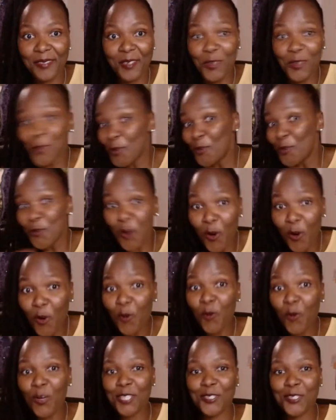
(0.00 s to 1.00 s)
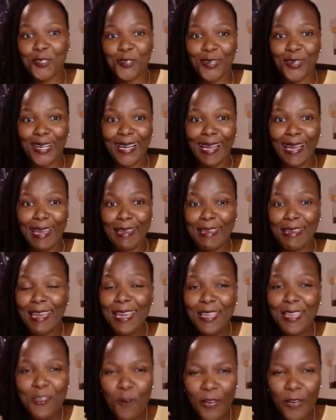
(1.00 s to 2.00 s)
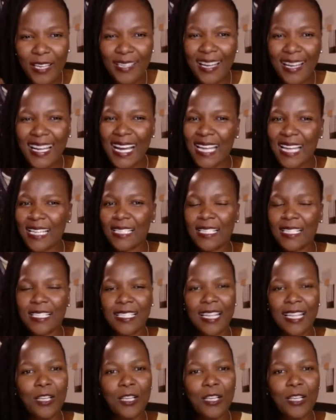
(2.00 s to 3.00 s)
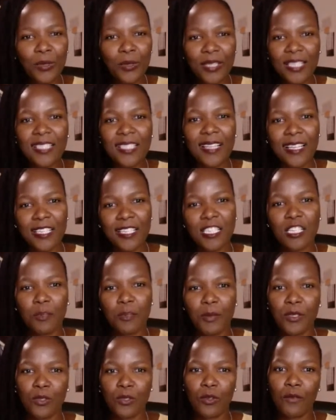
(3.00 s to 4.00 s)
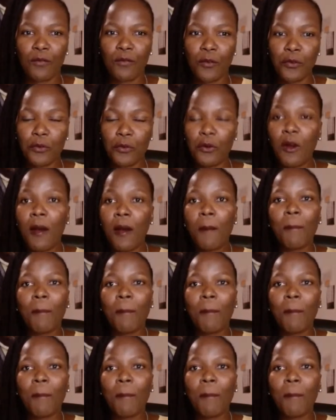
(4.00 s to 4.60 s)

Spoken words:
You know what you don't like. Your inner guidance is telling you this relationship is not for you.